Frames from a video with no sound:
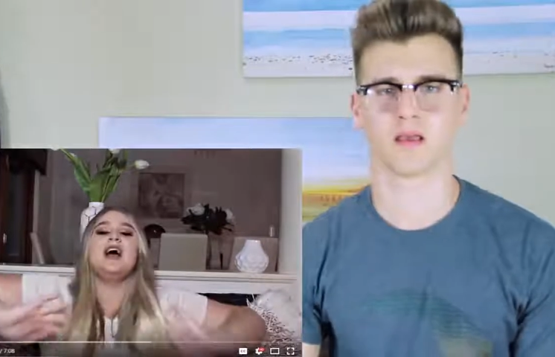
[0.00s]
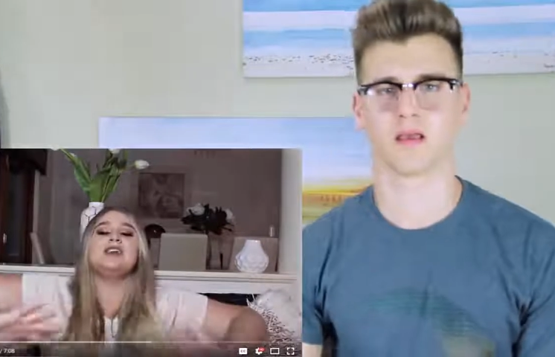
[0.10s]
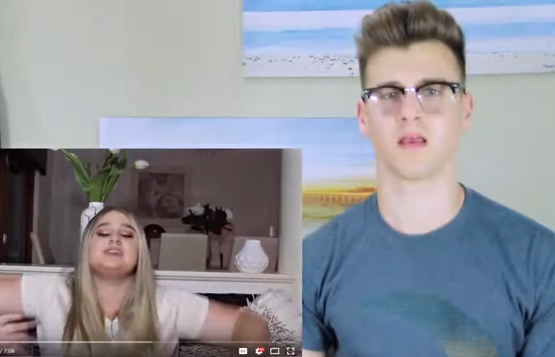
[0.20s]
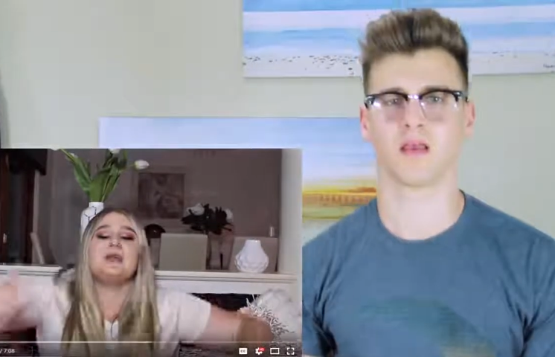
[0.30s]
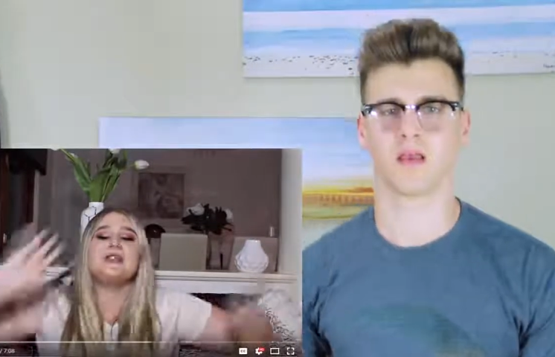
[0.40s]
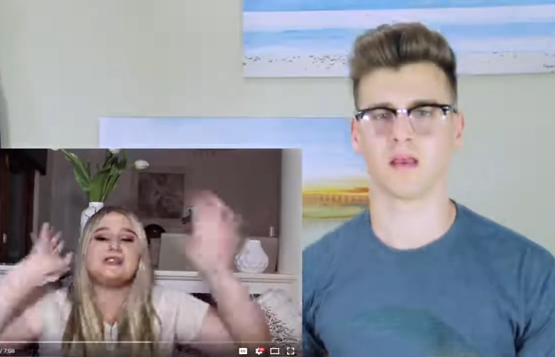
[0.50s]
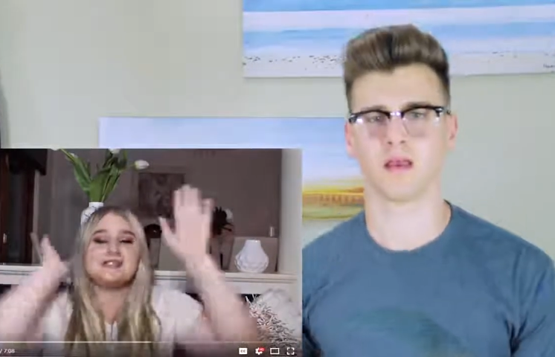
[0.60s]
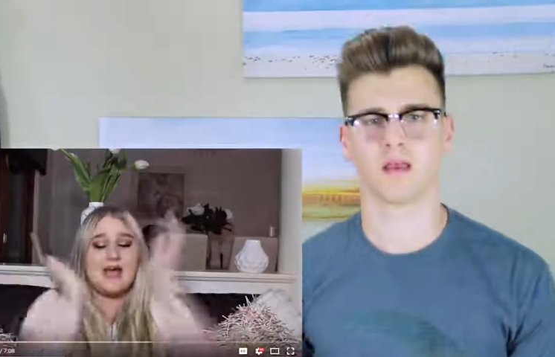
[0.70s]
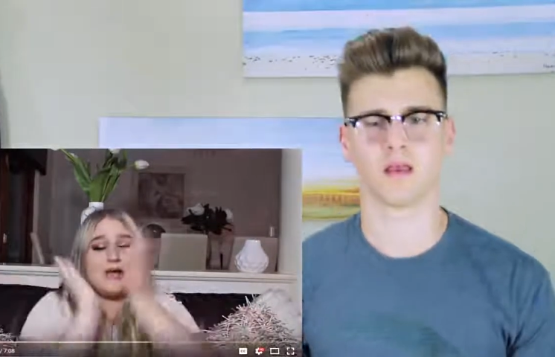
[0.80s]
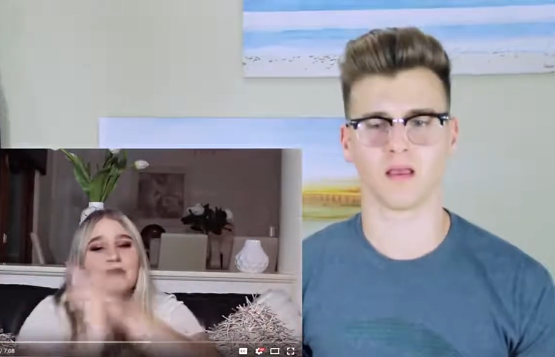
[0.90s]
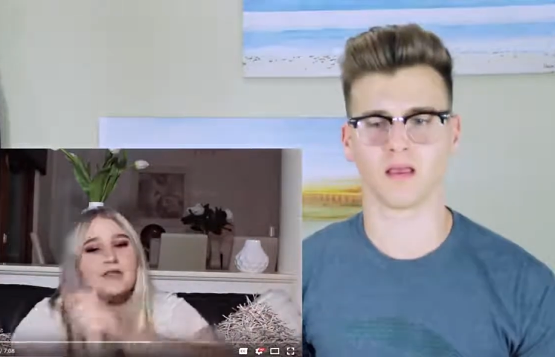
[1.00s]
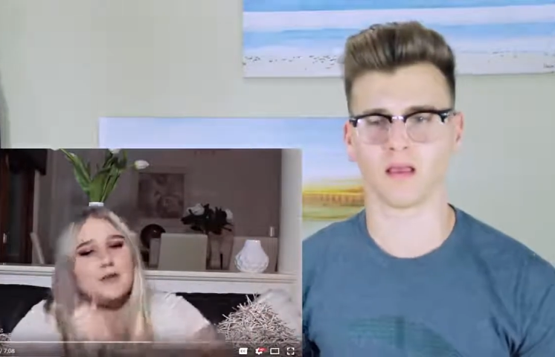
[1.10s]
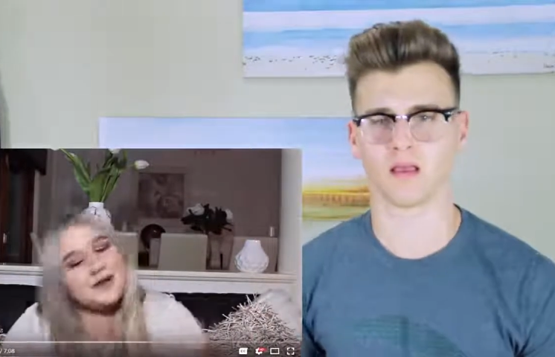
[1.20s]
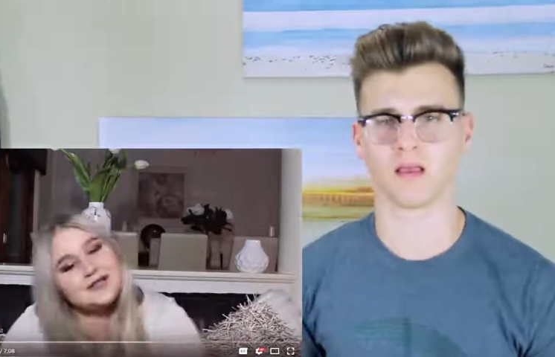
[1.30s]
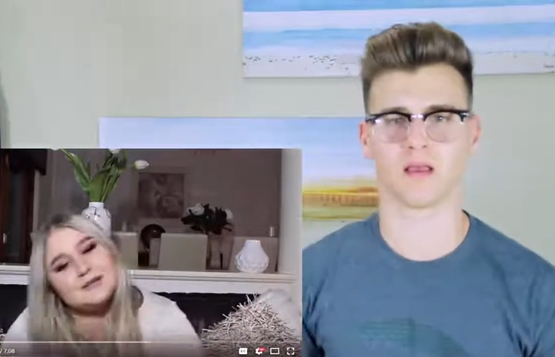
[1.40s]
Speaker 1: I spent the day
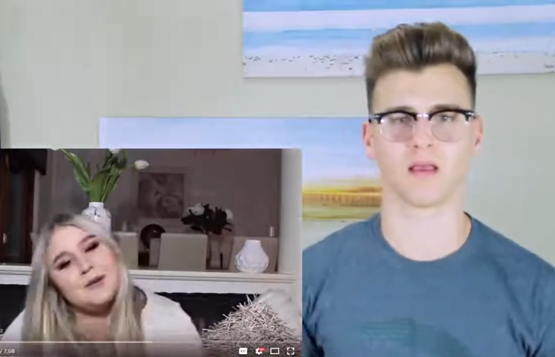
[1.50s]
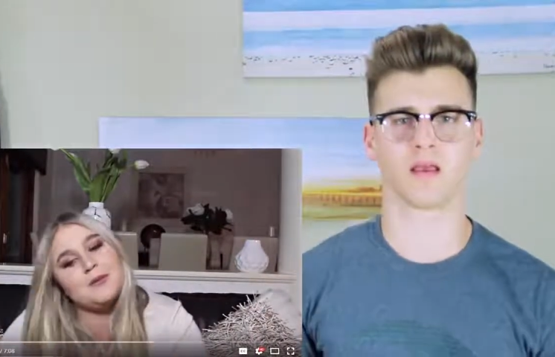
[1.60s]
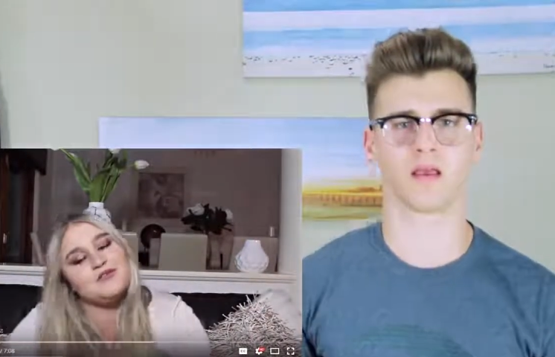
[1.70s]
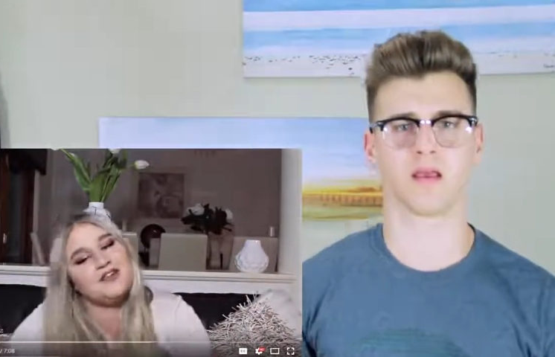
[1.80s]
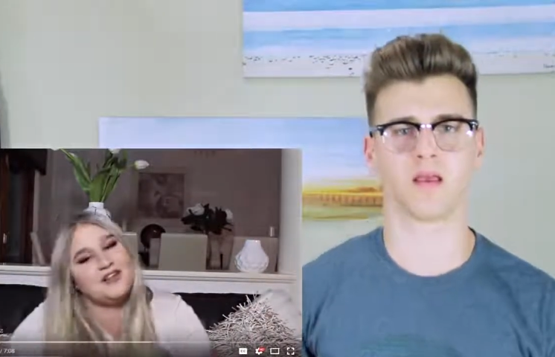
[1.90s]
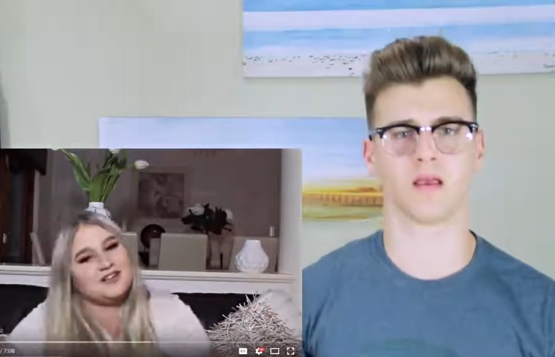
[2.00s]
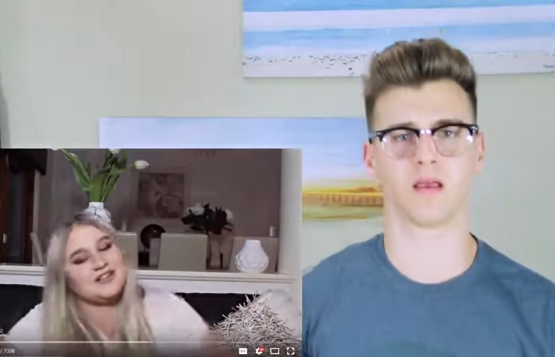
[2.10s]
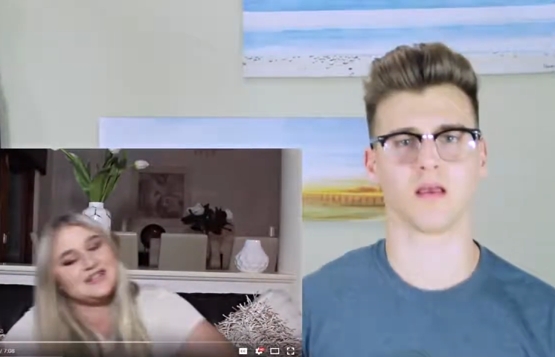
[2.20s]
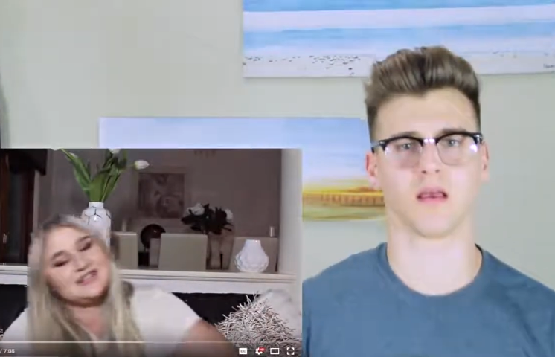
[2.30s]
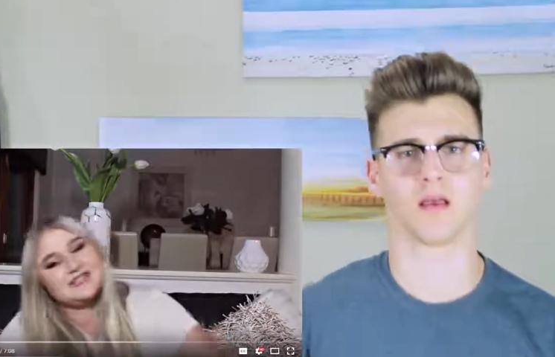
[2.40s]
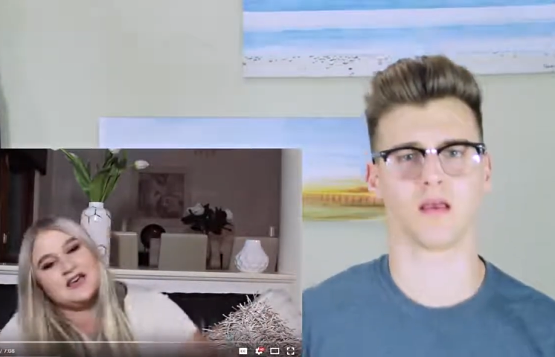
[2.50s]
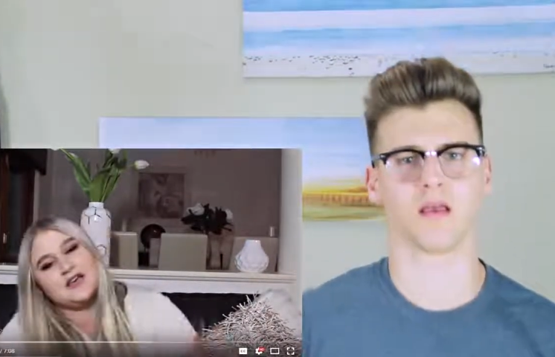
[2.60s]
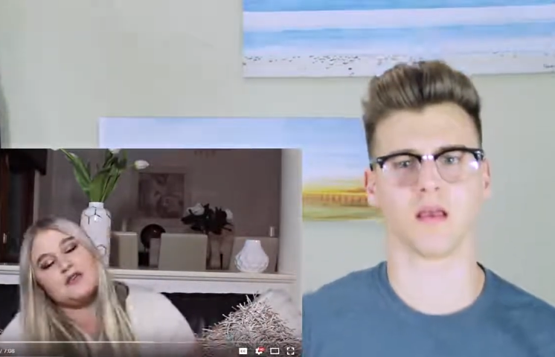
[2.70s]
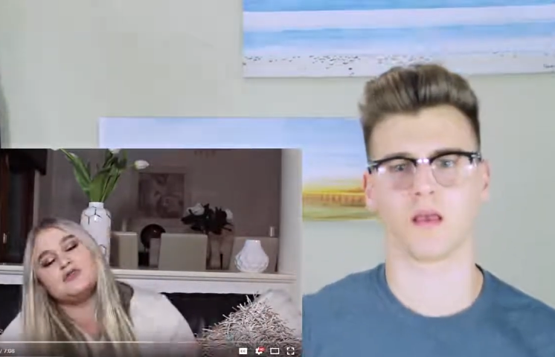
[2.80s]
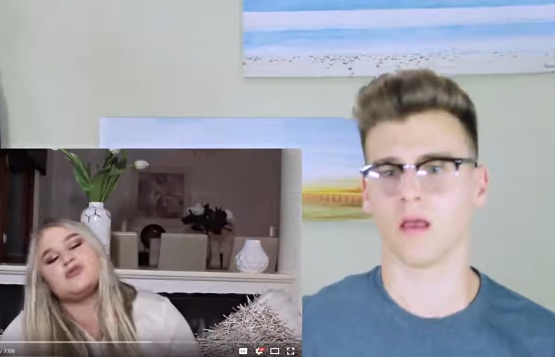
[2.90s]
with him and his mom on Valentine's
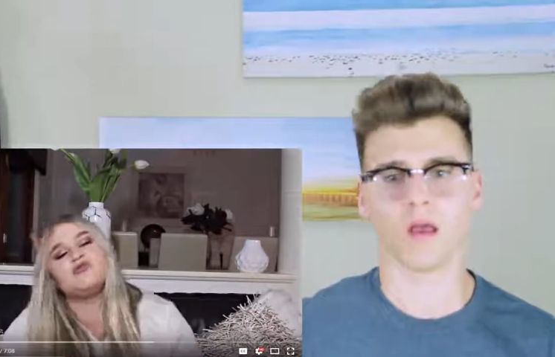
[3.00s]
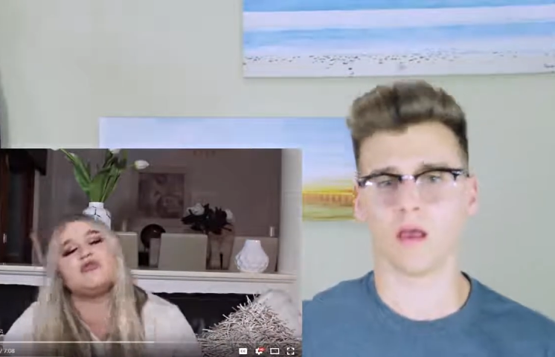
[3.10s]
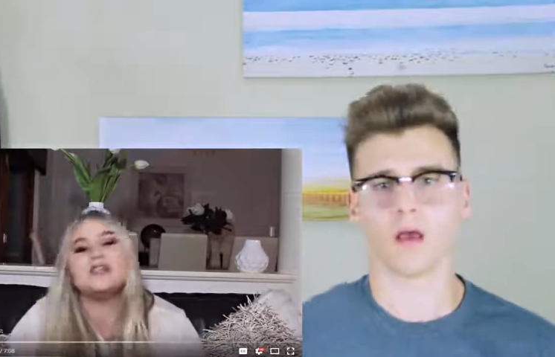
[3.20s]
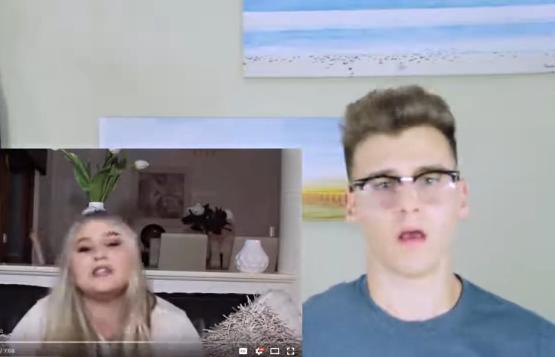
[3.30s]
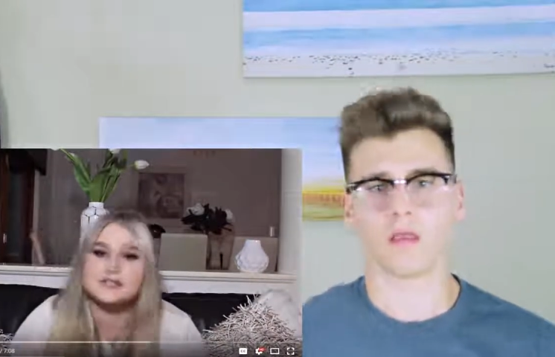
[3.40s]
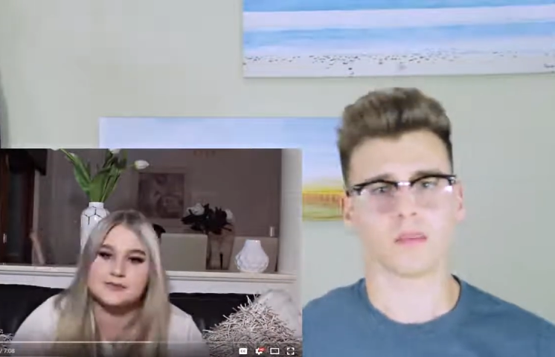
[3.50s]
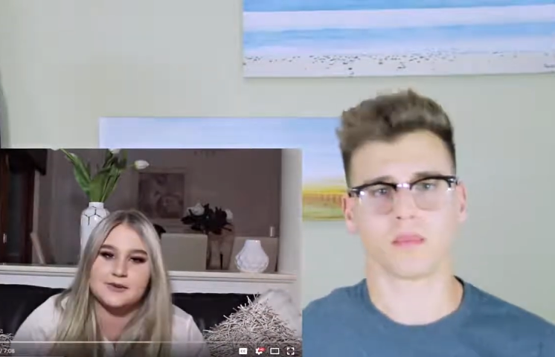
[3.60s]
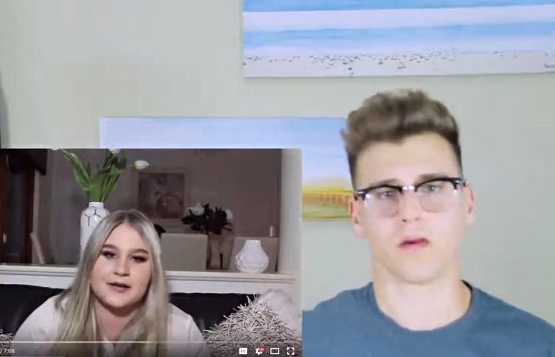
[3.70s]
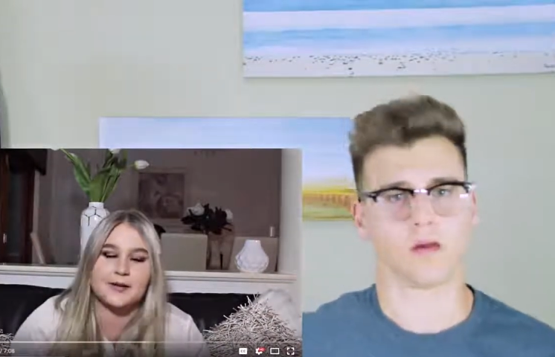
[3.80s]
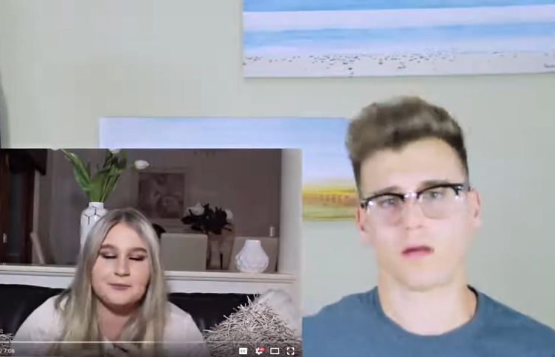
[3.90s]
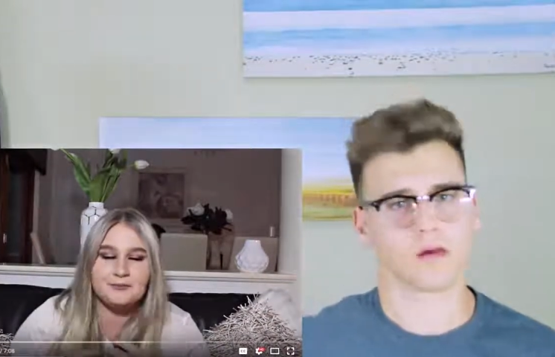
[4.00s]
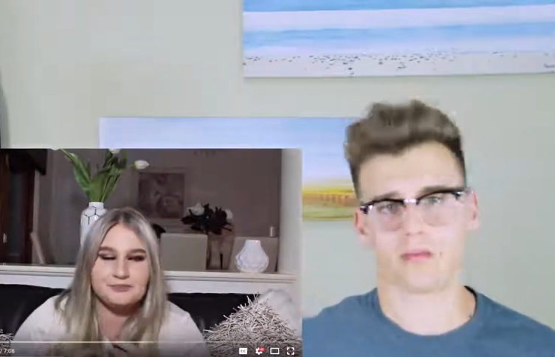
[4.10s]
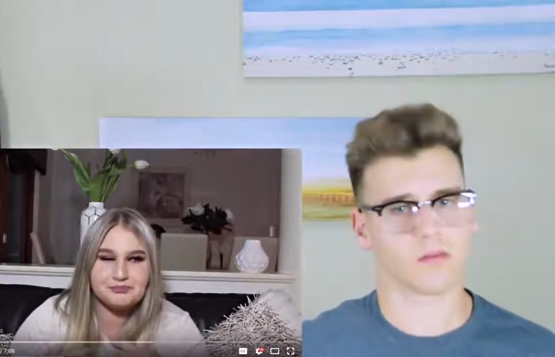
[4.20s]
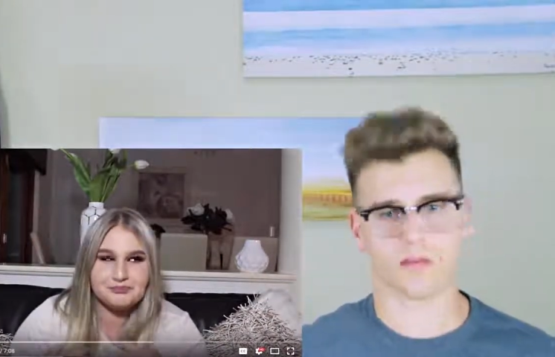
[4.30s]
Day. It was really sweet.